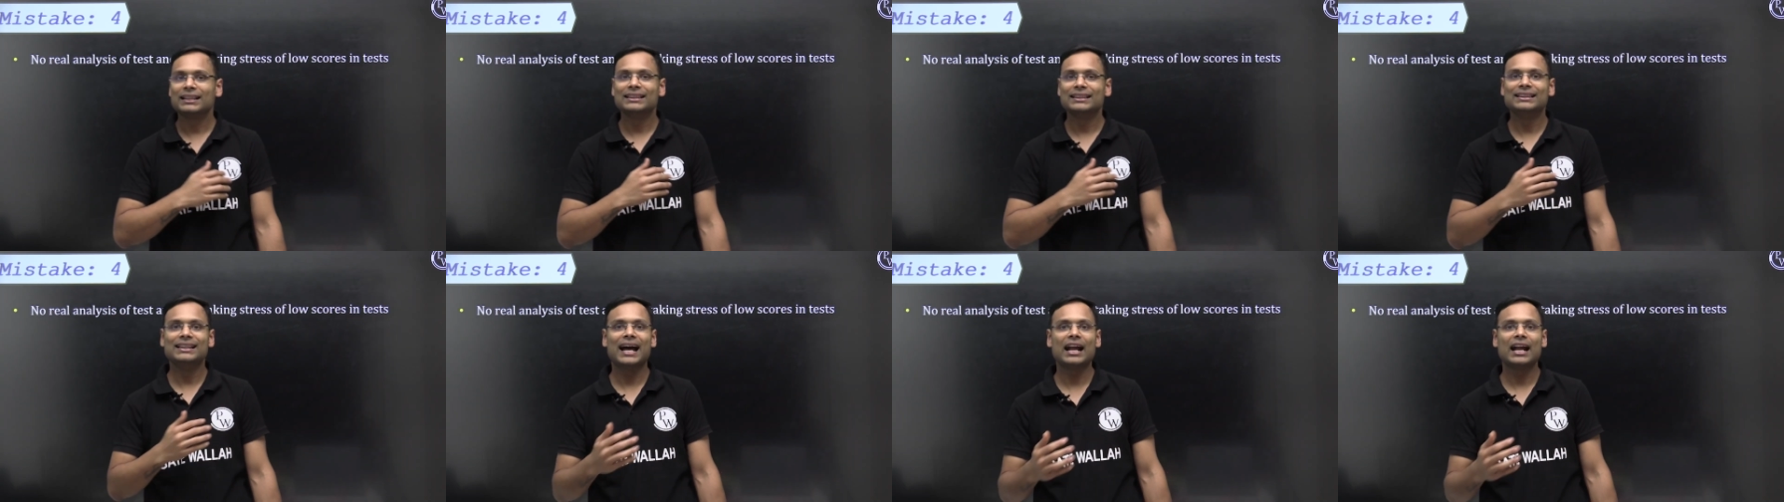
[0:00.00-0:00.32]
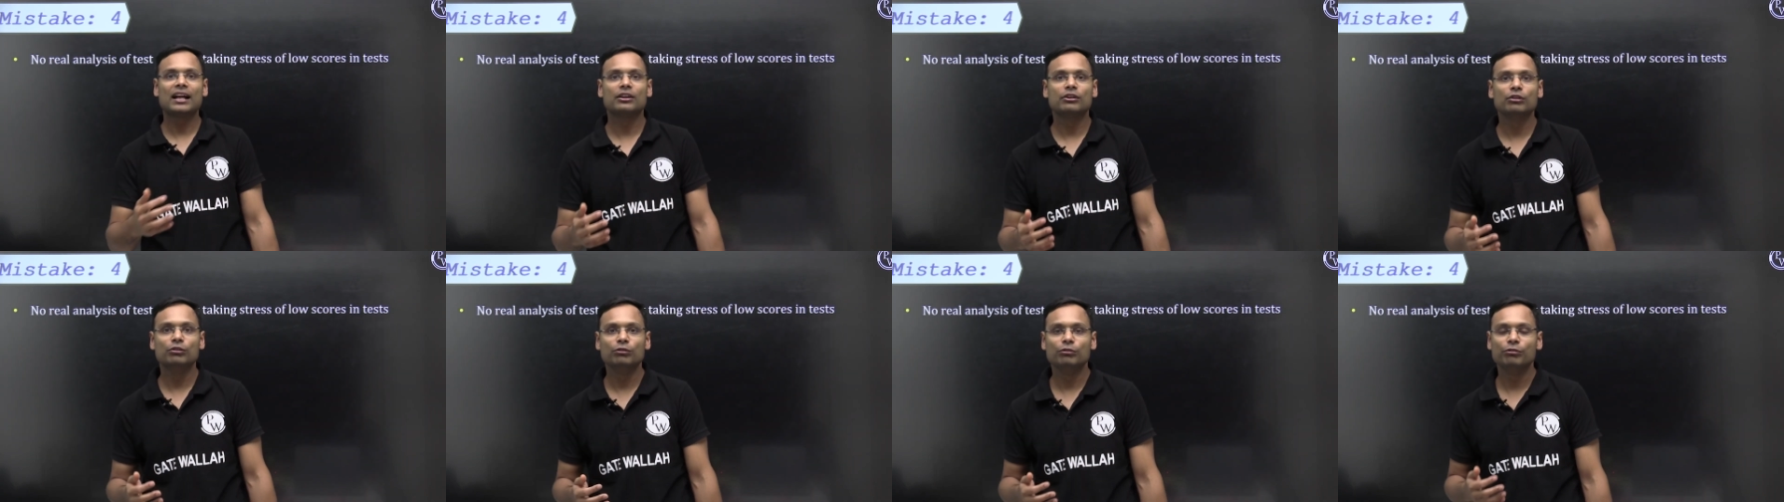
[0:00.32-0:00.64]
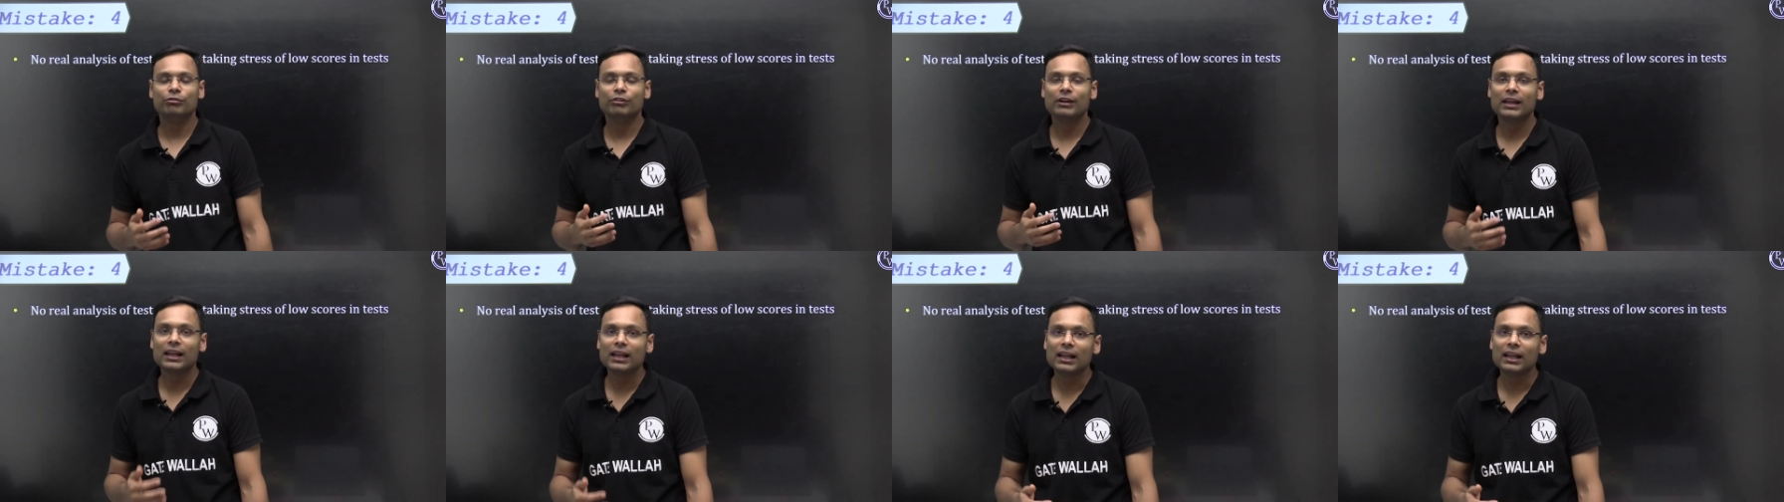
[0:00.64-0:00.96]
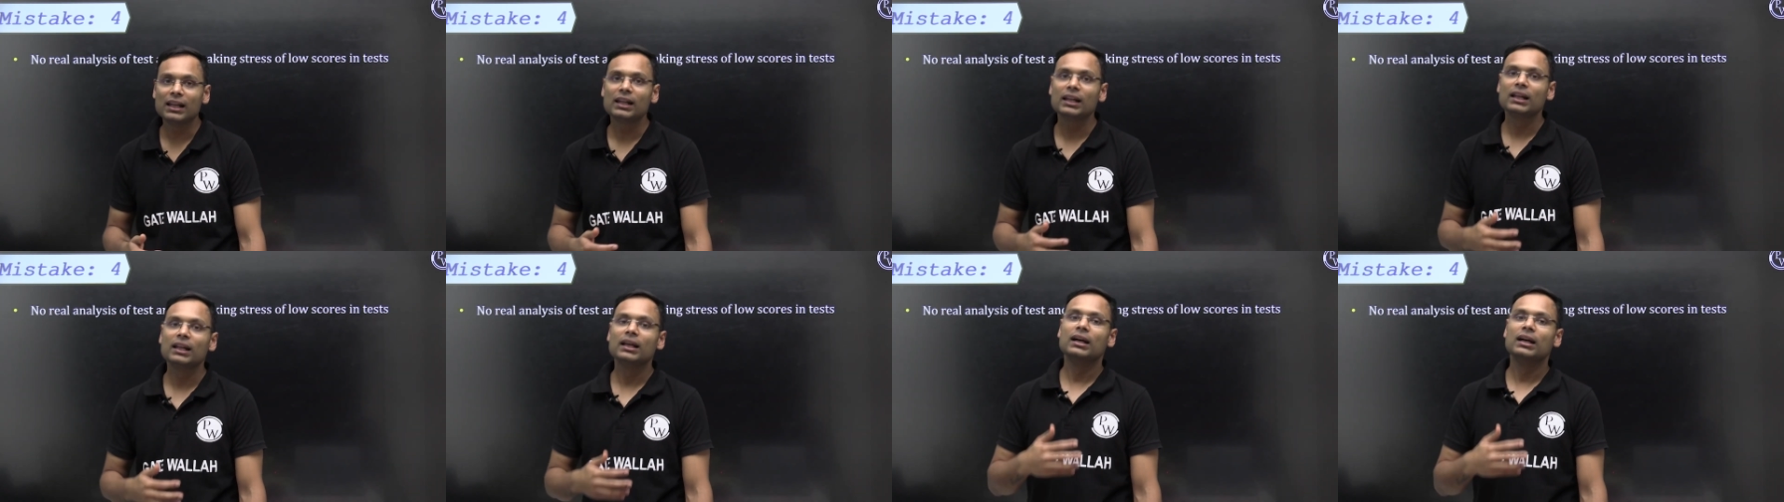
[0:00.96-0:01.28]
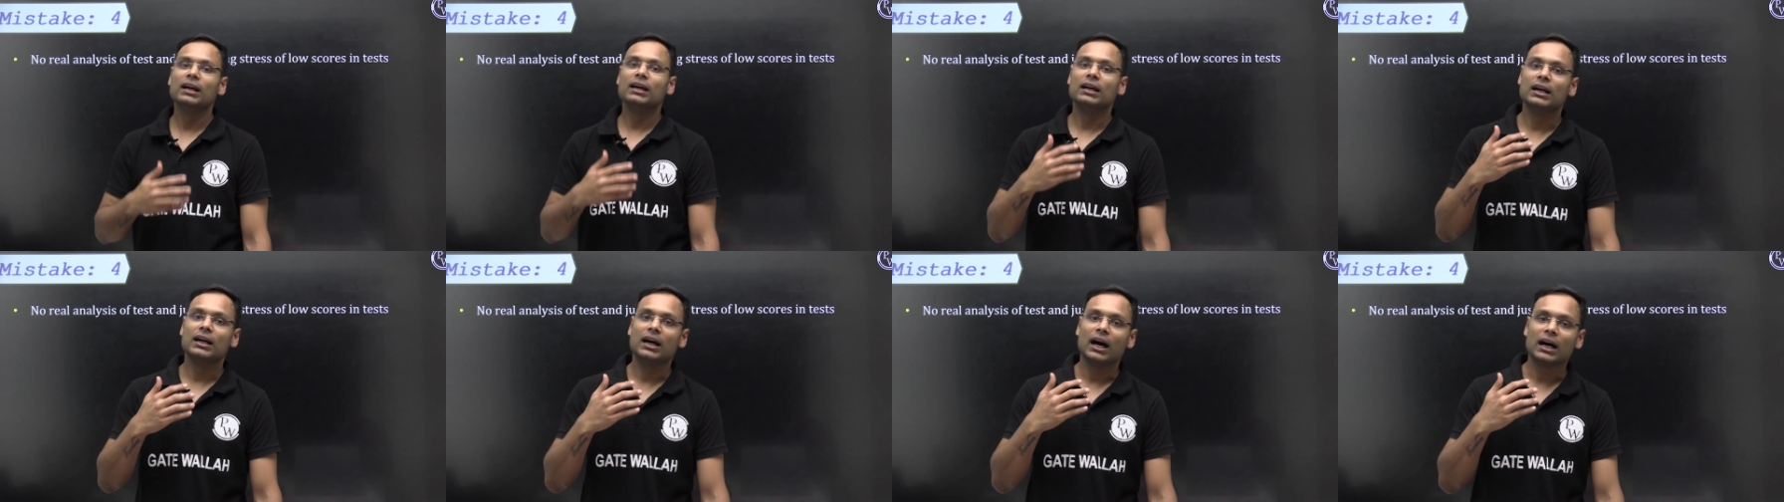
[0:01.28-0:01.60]
that will
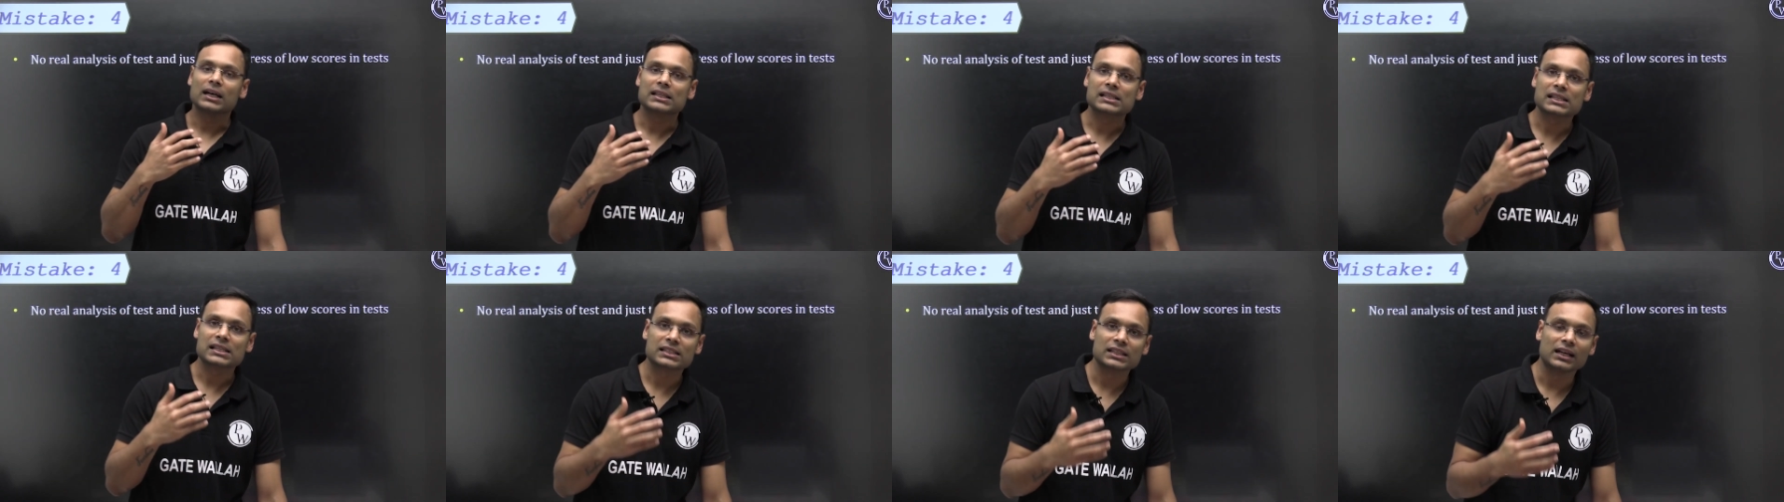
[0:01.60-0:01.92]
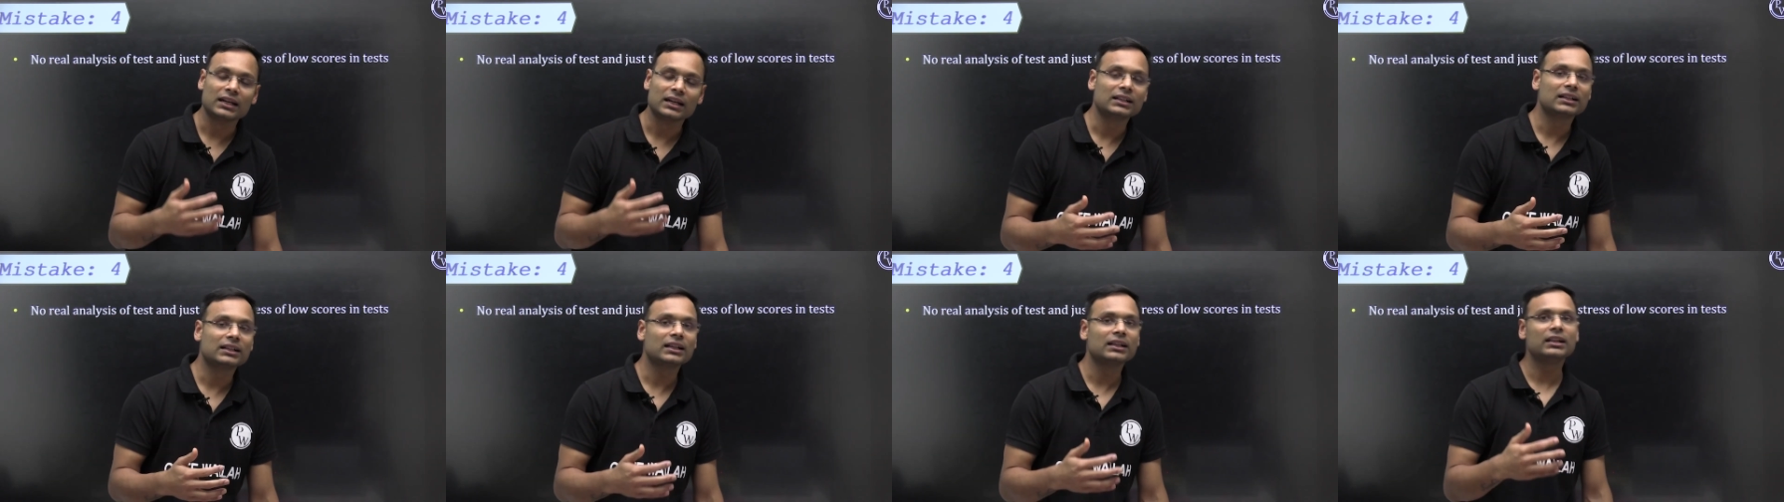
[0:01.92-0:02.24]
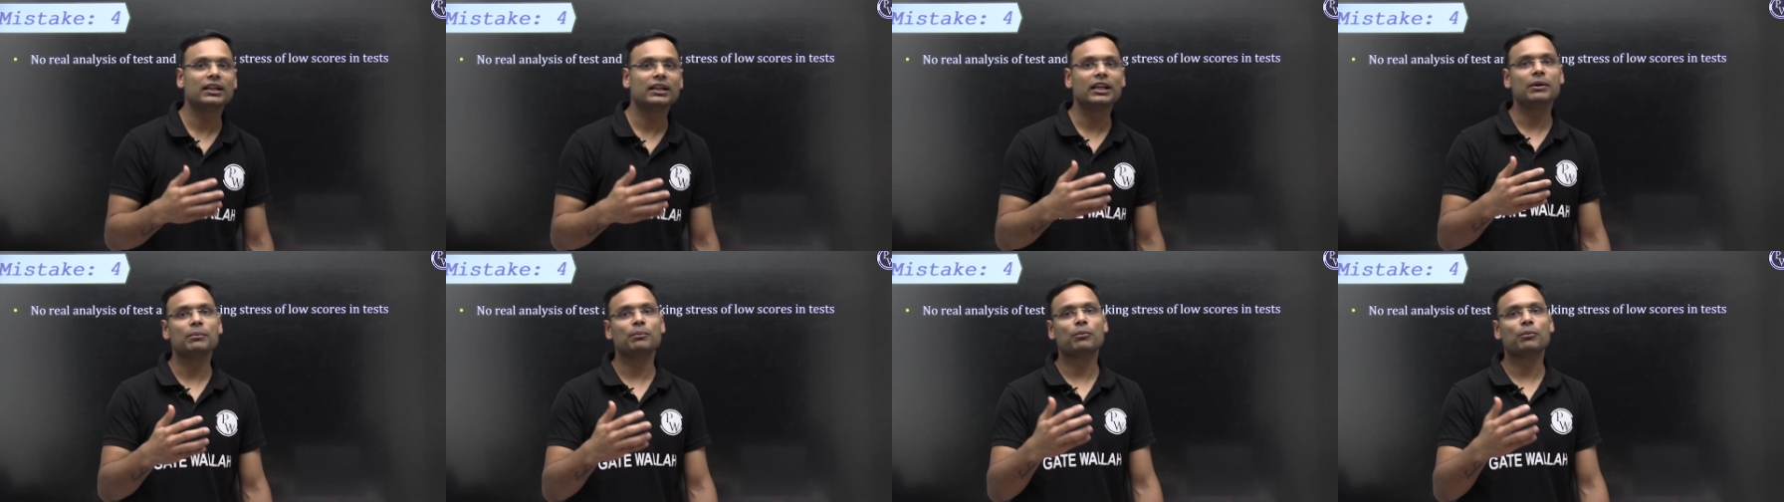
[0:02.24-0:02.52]
certainly